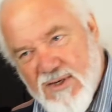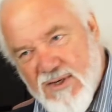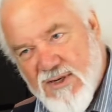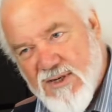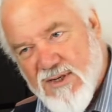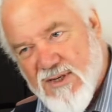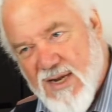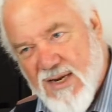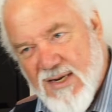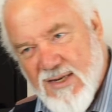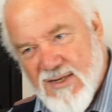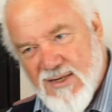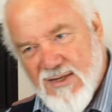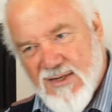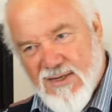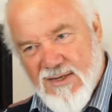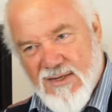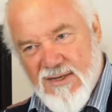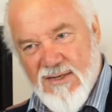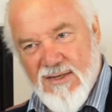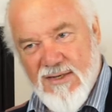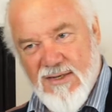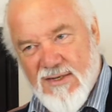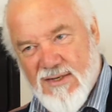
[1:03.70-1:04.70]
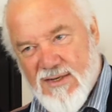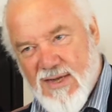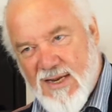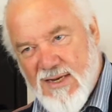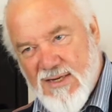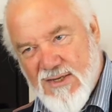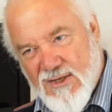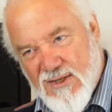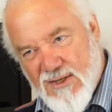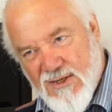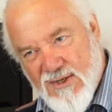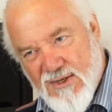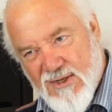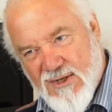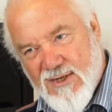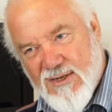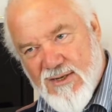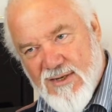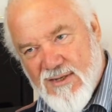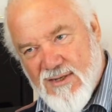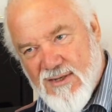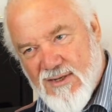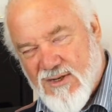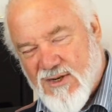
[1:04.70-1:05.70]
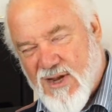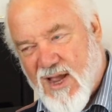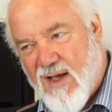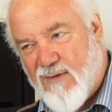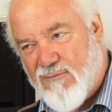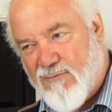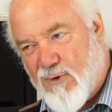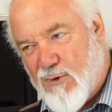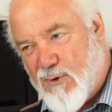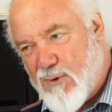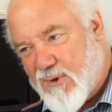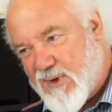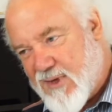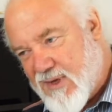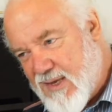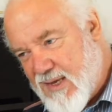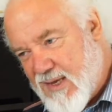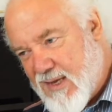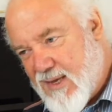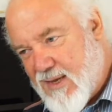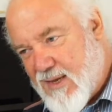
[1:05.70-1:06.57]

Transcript: when she's sentenced, sentenced to the scaffold,